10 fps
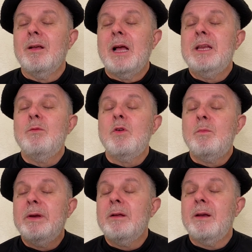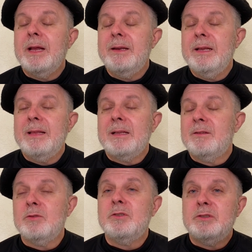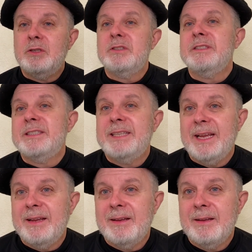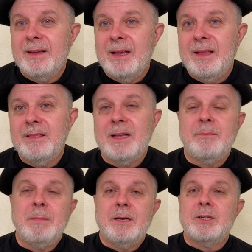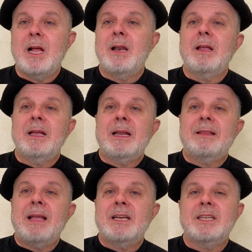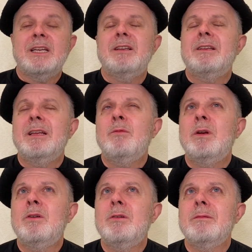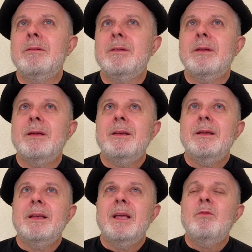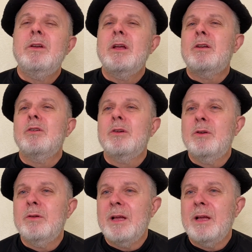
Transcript: I didn't want to bring a lady that doesn't stay and that my child get attached, and it, it will it will not look good.